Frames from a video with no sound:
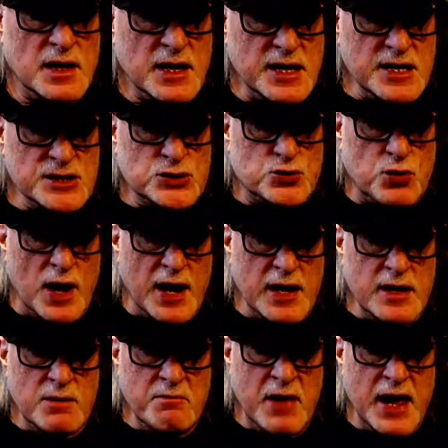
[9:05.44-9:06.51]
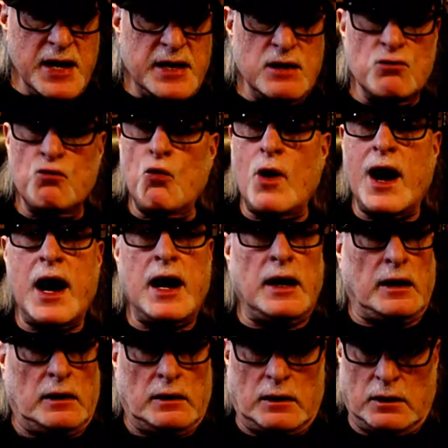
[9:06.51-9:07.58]
He is ready to make it
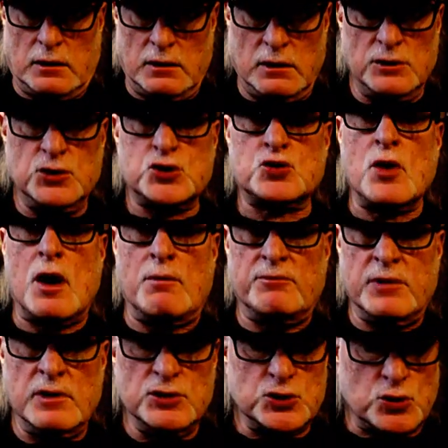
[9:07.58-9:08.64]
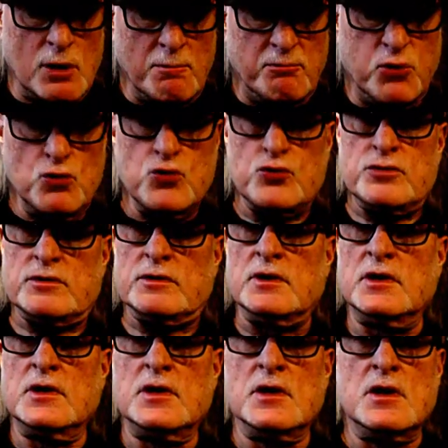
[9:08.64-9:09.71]
rain. Trump, Trump Putin.
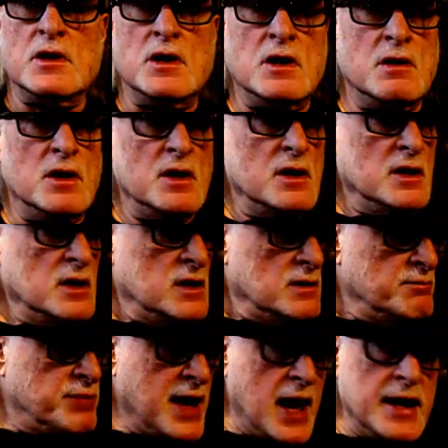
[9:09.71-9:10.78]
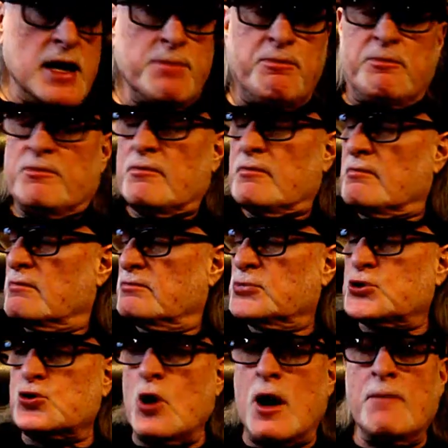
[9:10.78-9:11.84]
Penny
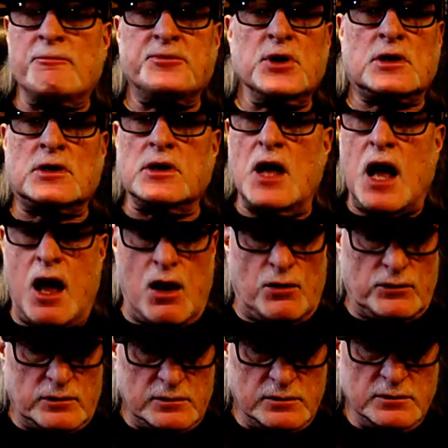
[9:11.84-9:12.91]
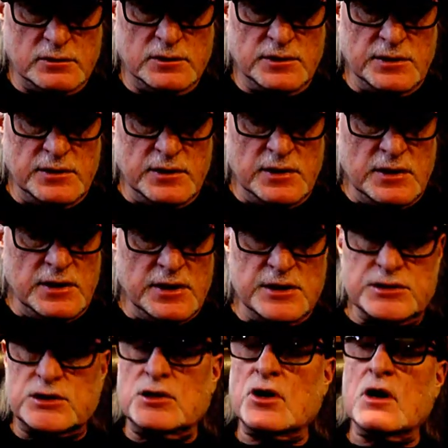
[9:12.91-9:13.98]
Trump the clown
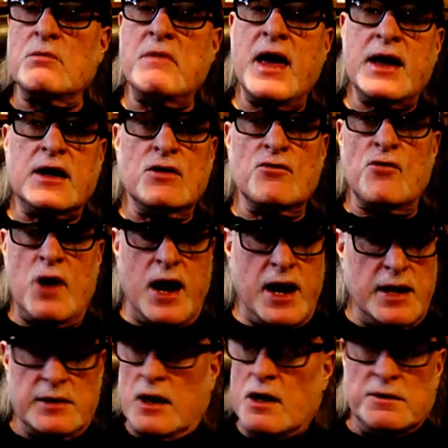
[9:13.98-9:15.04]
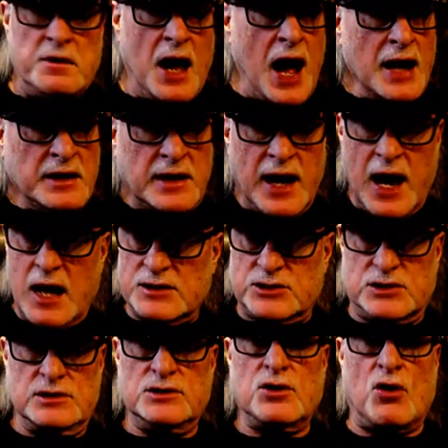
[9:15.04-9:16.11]
is going to make it rain, not
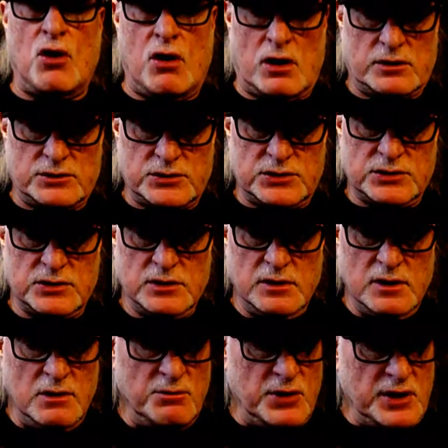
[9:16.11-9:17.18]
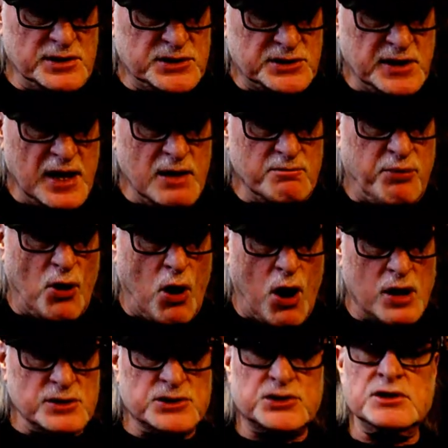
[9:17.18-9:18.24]
cats and dogs, but instead
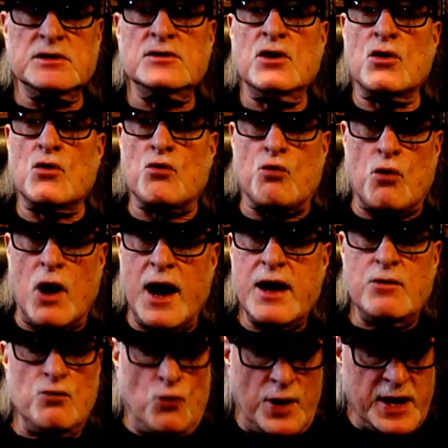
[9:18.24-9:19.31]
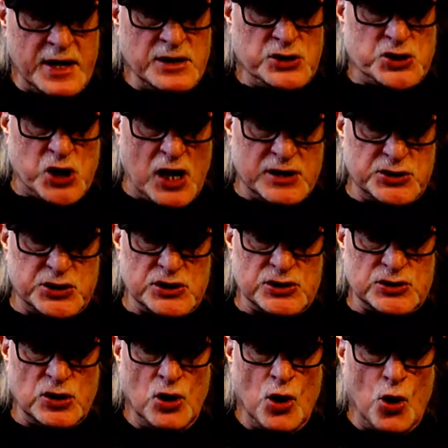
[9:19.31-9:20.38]
partisan right wing
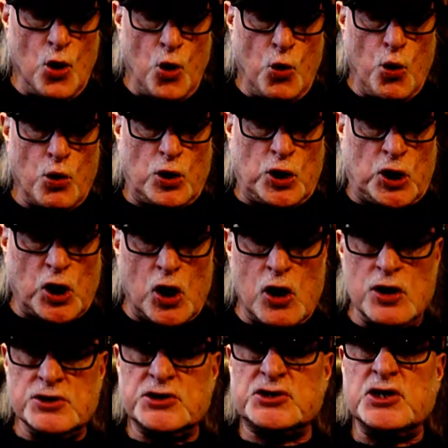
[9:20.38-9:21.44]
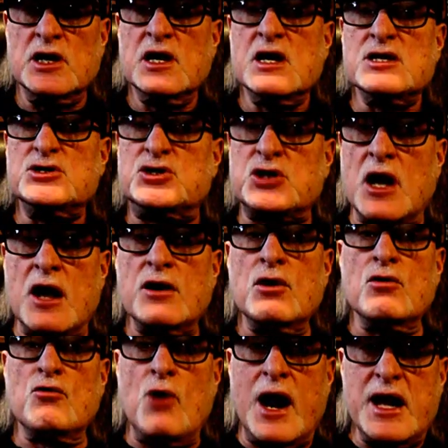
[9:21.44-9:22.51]
judges who will curse
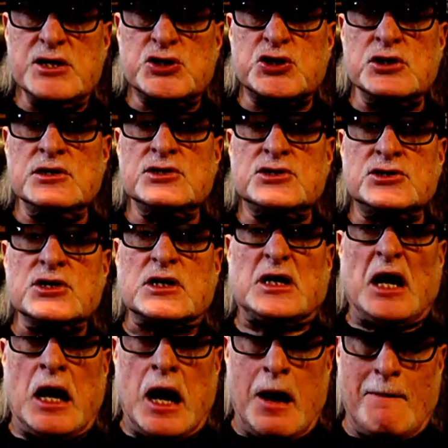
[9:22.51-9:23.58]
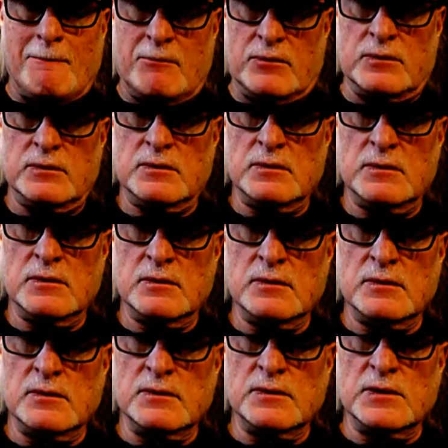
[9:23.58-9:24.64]
generations to come.
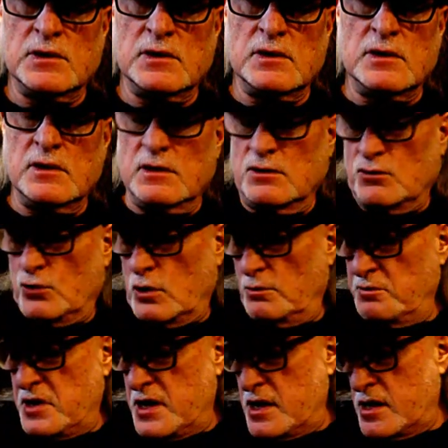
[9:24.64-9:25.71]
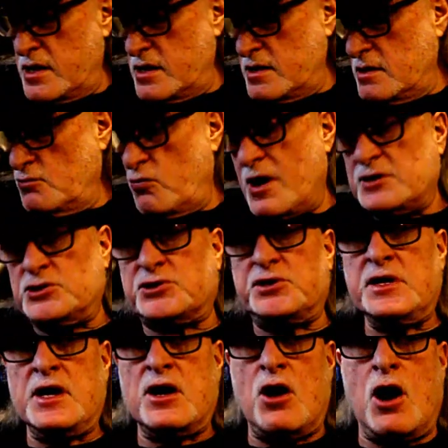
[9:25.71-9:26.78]
We'll be
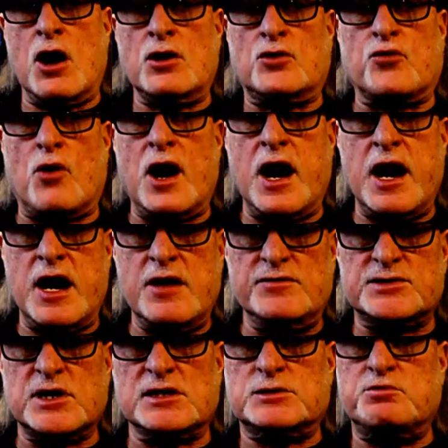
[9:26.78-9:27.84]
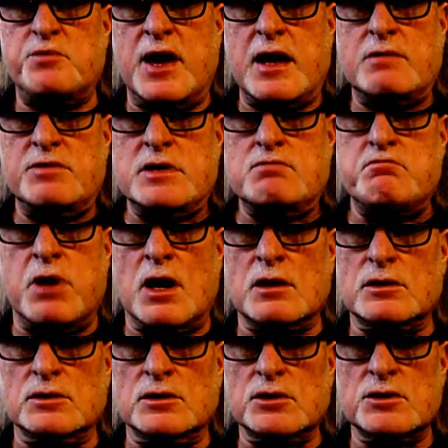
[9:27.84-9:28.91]
resting in our graves, us baby
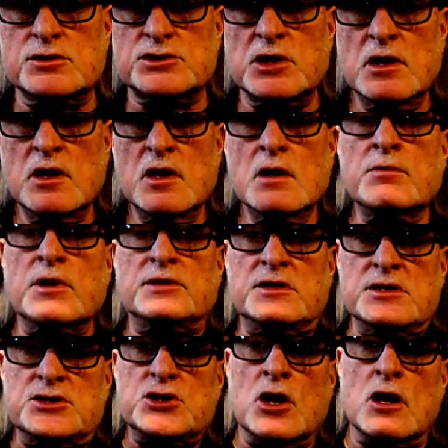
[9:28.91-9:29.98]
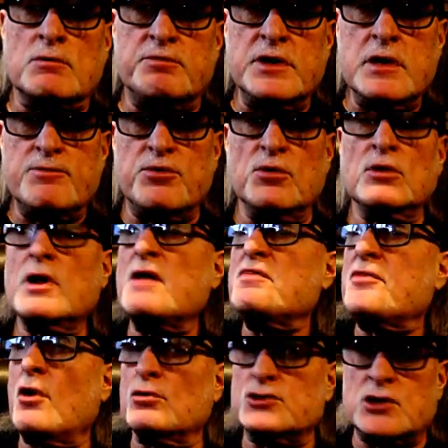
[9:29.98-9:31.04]
bunglers. But these young people
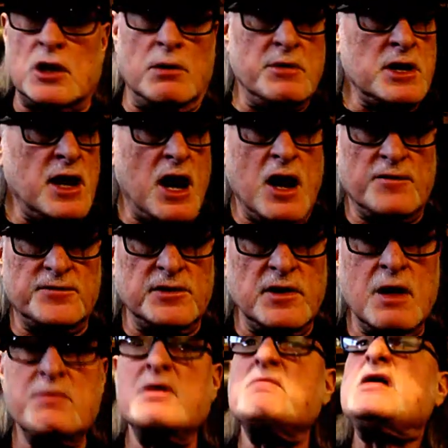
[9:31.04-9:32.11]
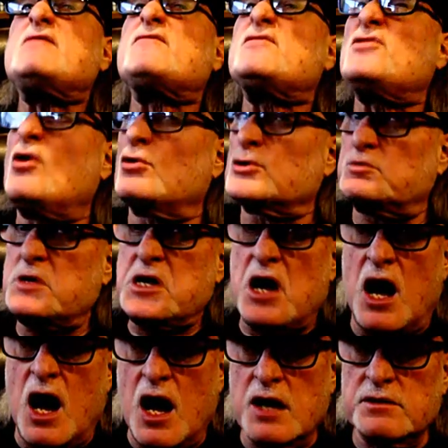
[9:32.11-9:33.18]
and those coming after them, and even those
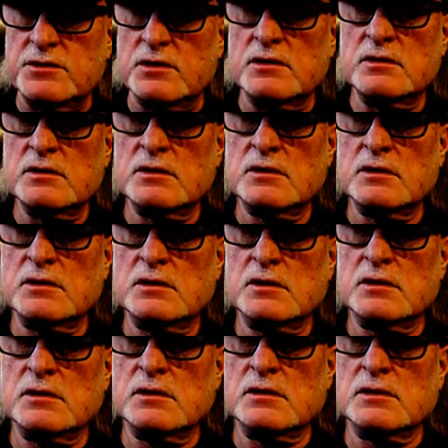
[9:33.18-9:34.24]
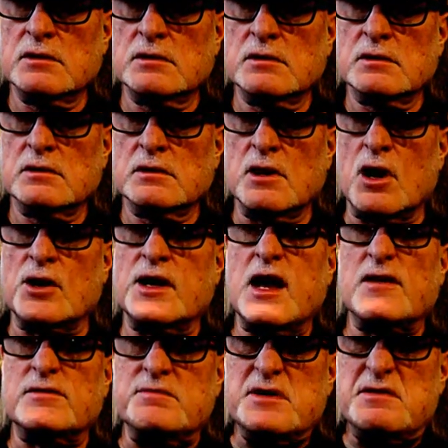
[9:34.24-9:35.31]
beyond, are going to
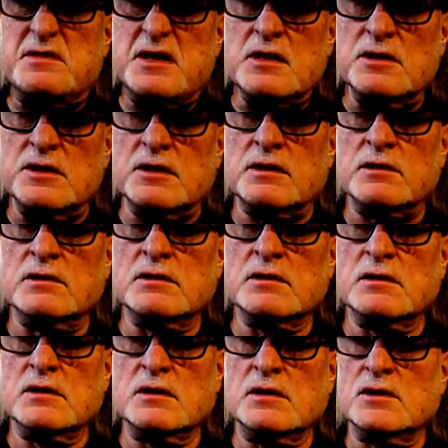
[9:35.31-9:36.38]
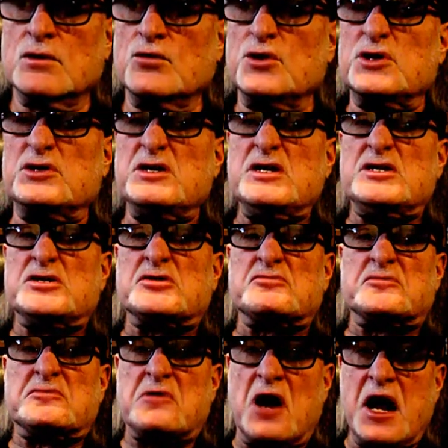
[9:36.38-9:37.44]
have to be dealing with these
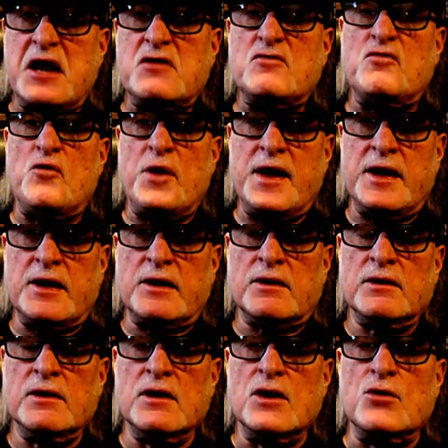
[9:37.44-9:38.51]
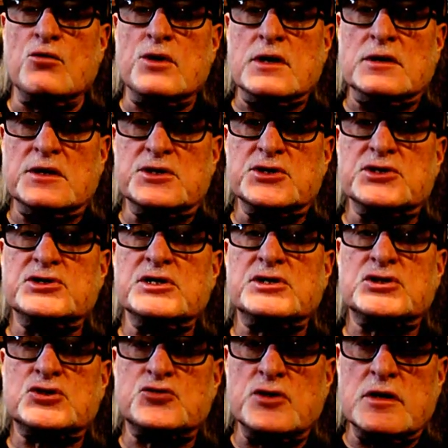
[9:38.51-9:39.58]
right wing religious
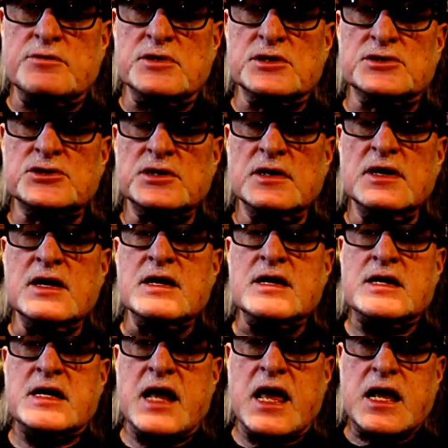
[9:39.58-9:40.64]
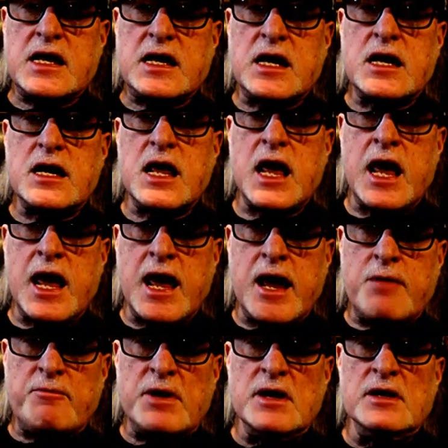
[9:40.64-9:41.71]
extremists, naked
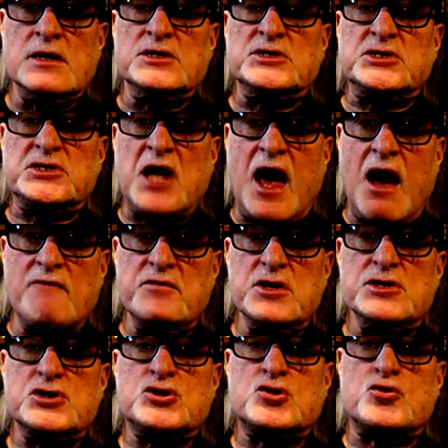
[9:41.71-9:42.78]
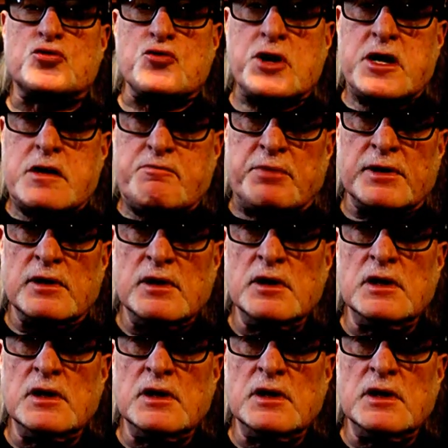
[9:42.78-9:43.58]
ape, savage creep